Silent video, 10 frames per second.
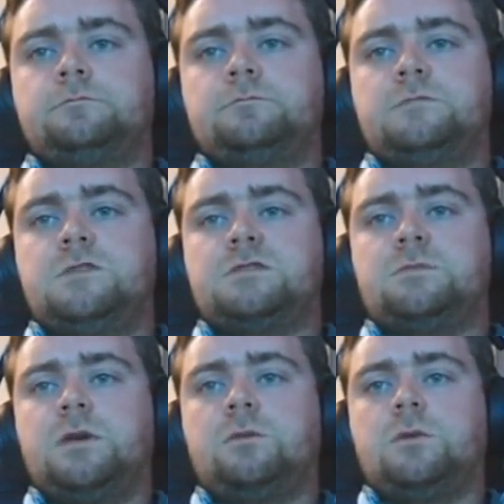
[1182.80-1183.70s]
Let's
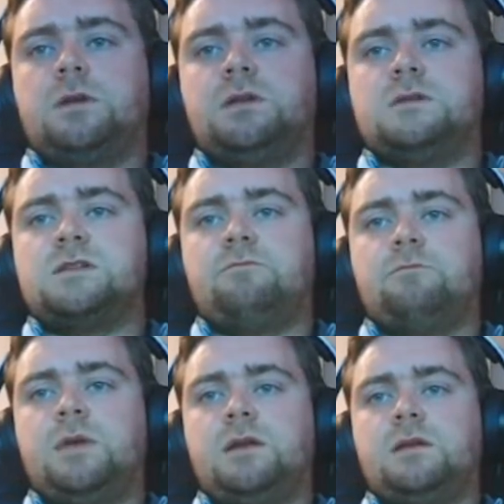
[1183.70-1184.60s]
make one of these. Haven't
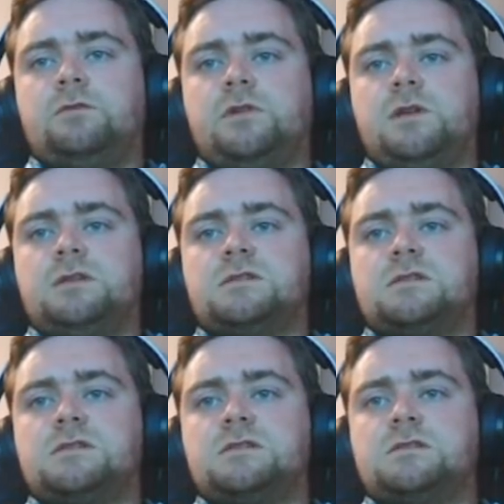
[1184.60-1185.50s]
made enough of these
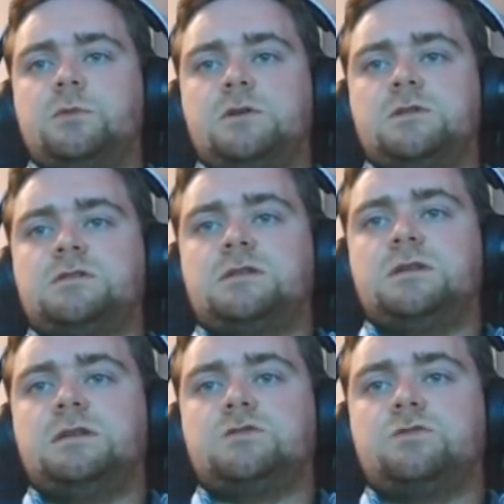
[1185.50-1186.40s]
distance putts
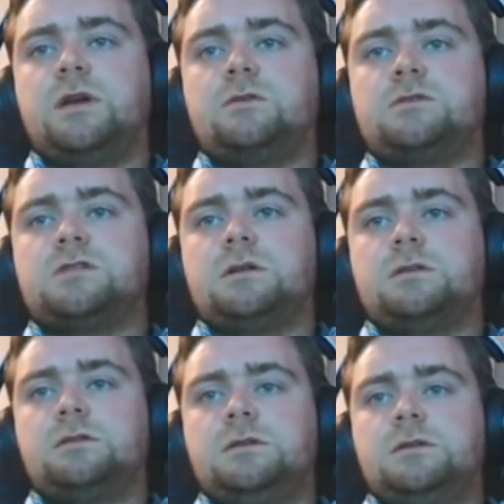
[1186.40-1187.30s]
in this round, so
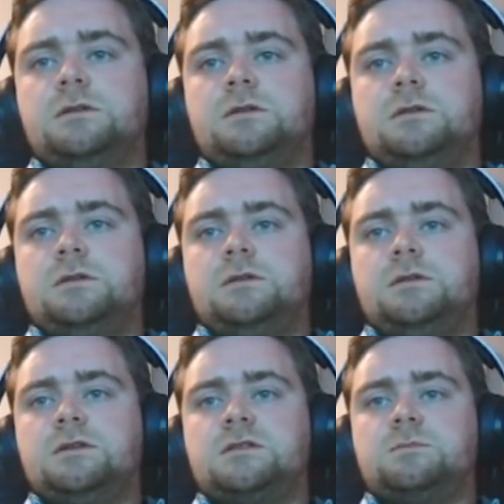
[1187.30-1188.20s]

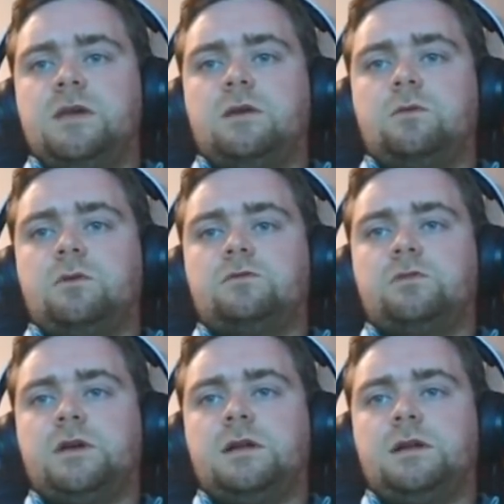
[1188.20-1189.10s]
let's make one
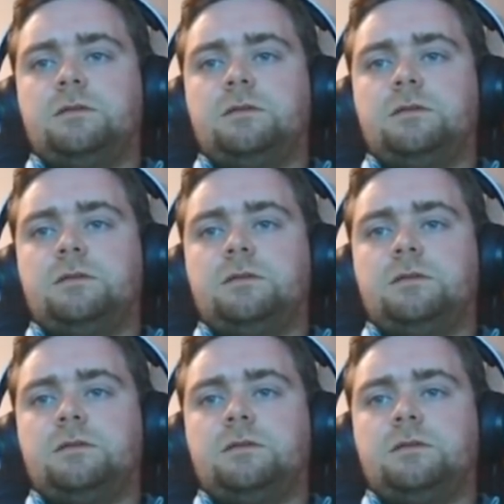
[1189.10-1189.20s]
finally.